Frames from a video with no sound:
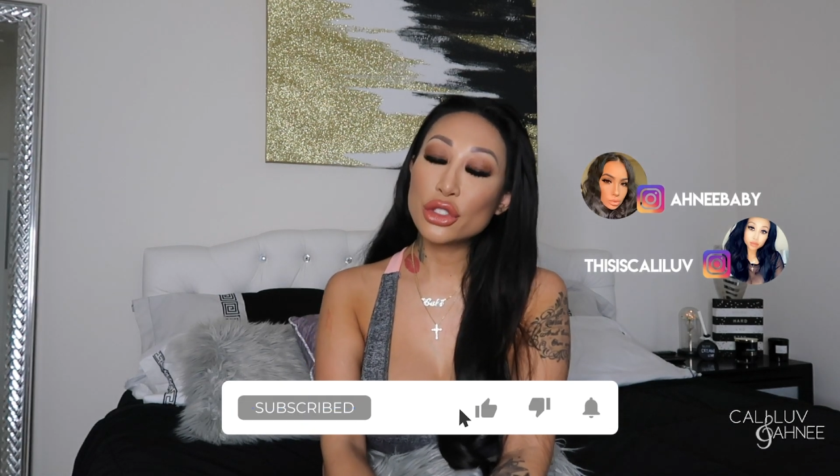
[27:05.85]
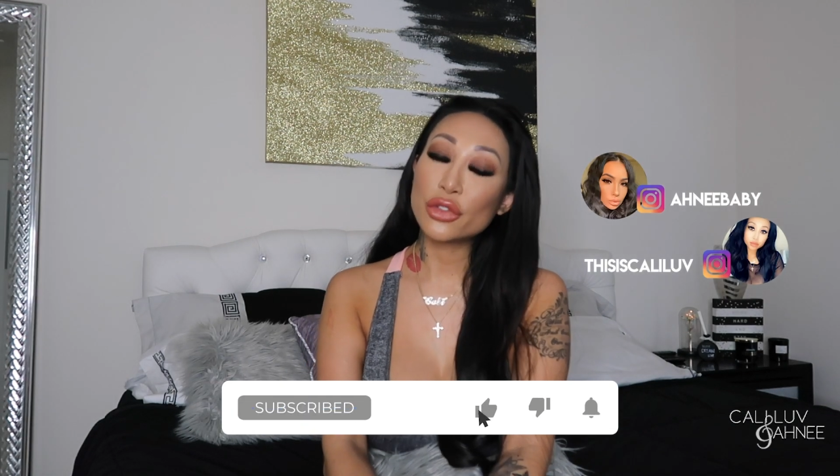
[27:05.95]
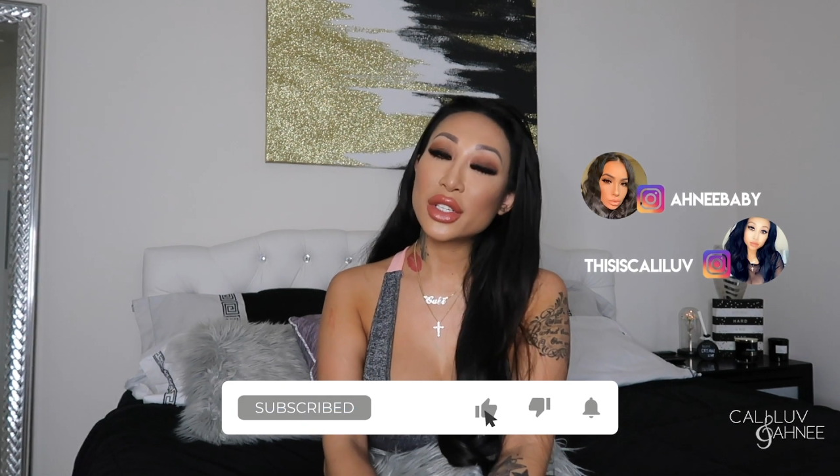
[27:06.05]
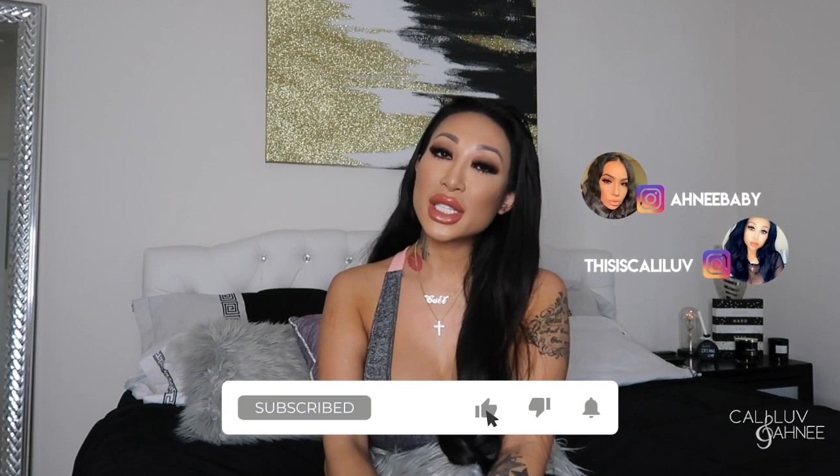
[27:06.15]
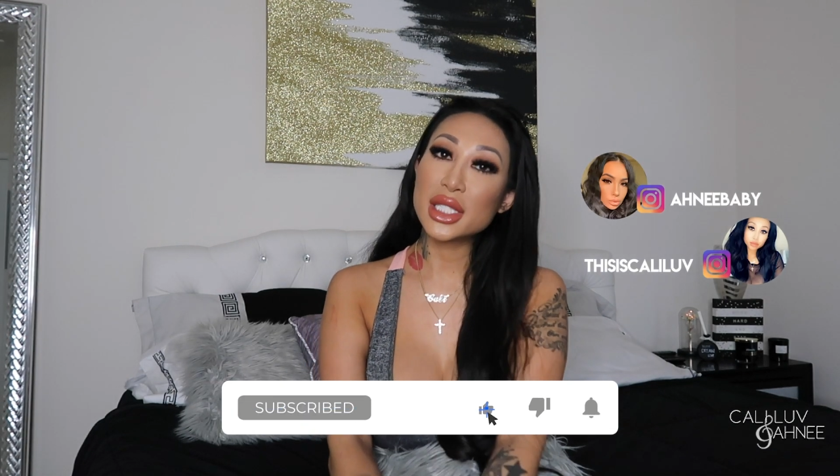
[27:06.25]

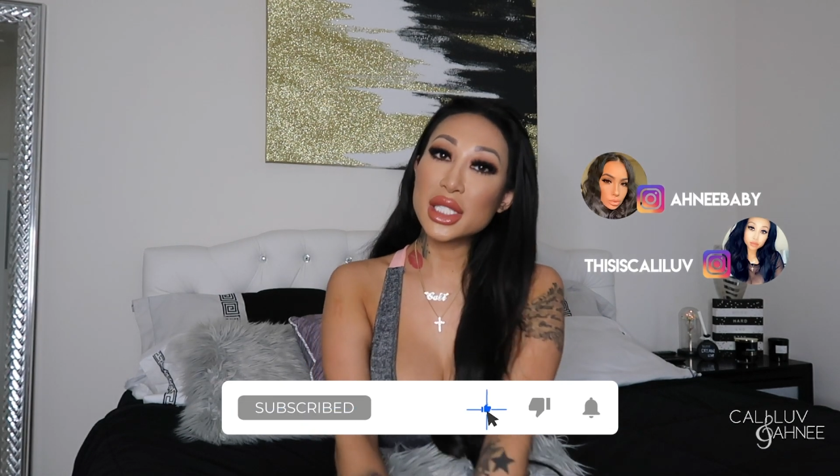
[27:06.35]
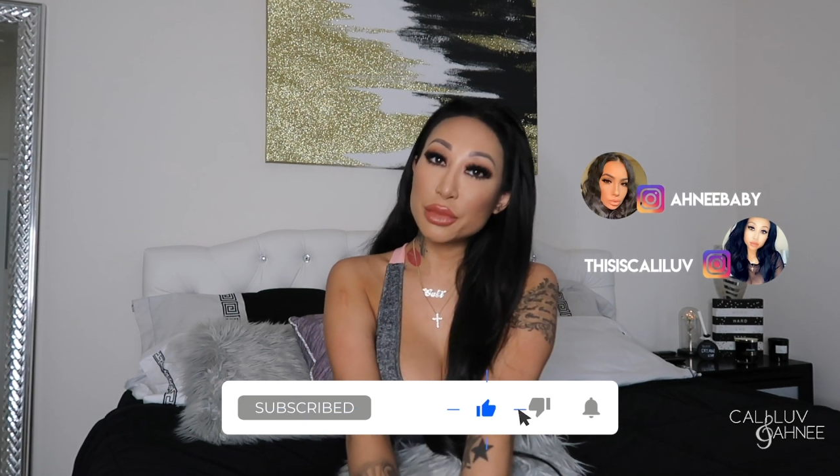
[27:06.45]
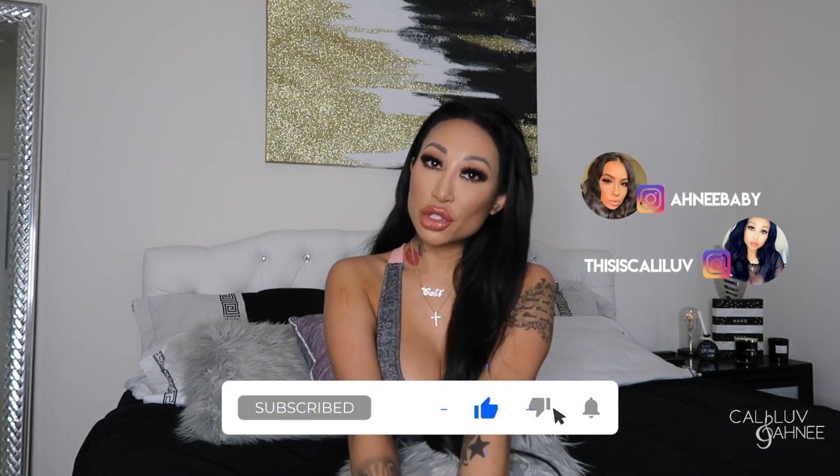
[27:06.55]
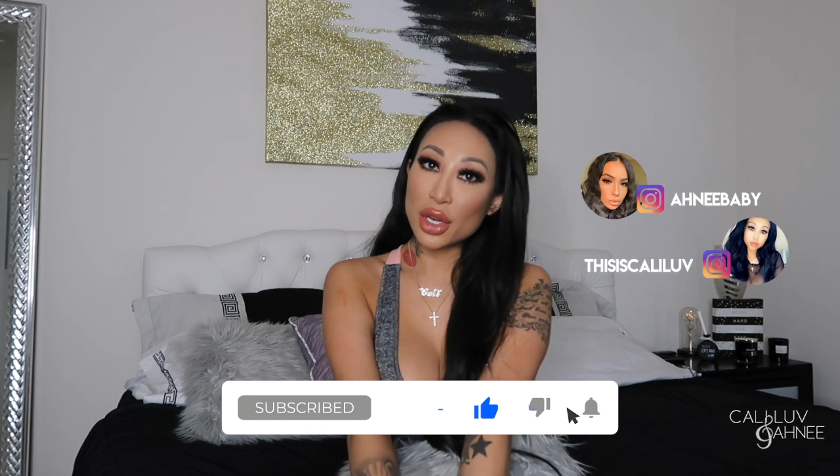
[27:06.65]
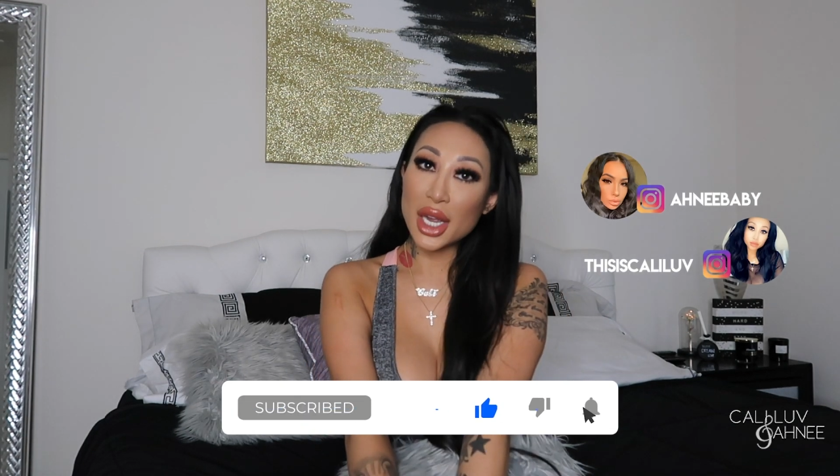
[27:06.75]
don't forget to
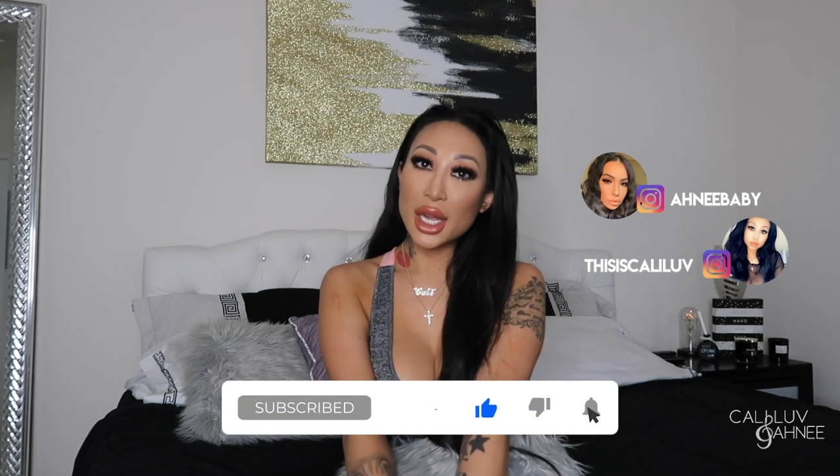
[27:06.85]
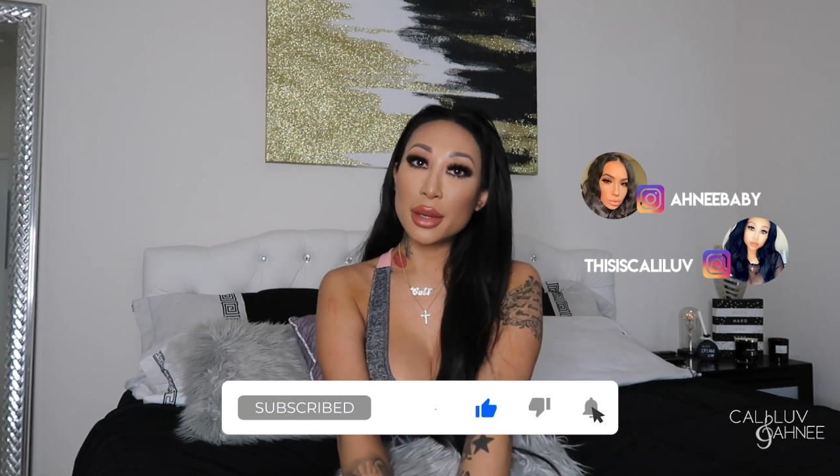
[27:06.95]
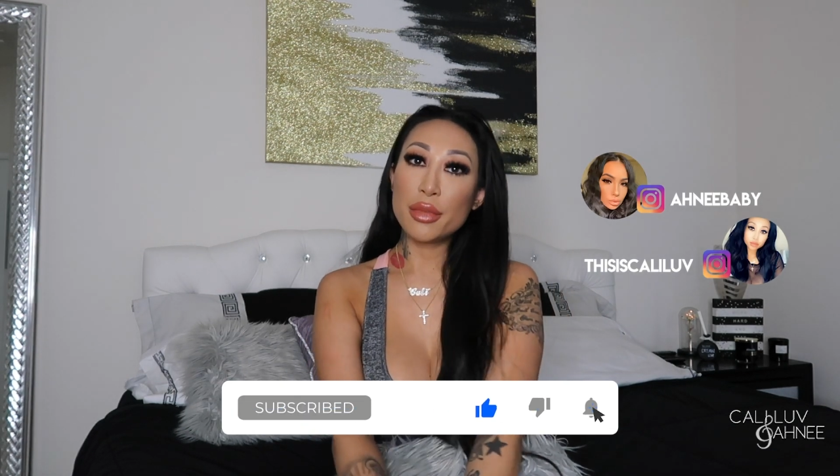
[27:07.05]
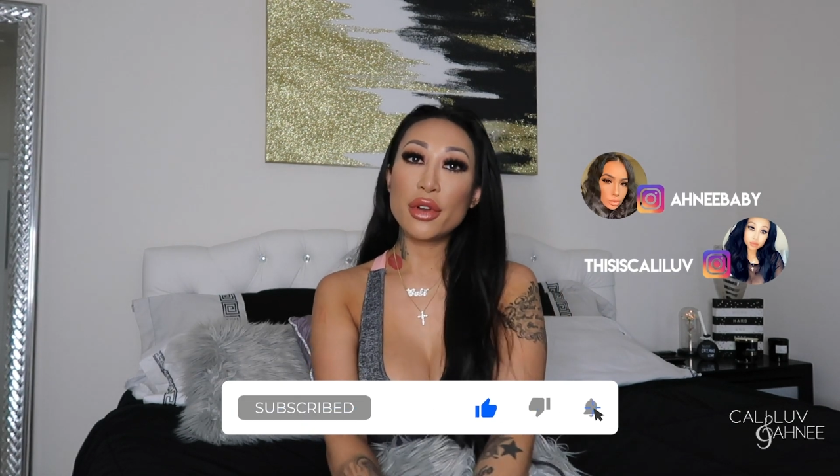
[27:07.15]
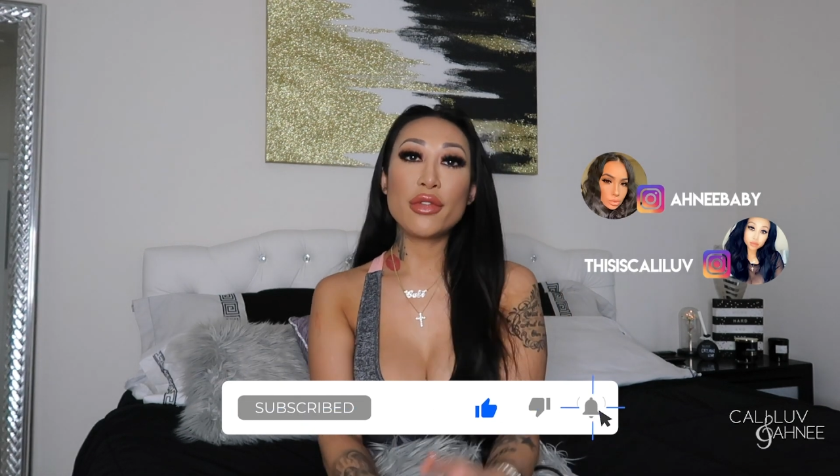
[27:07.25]
subscribe,